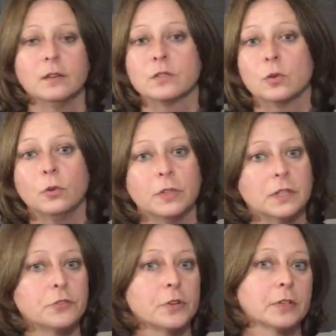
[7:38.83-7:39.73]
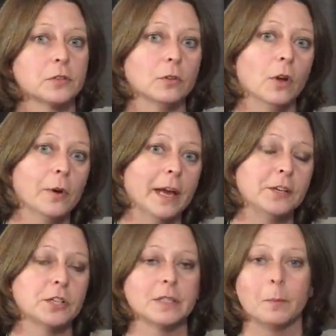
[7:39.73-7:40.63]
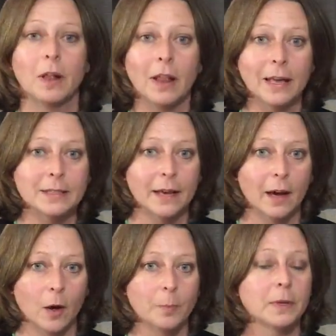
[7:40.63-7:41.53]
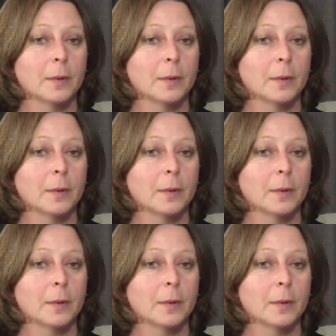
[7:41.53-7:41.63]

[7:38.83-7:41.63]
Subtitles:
school districts or locations, I'm glad to help.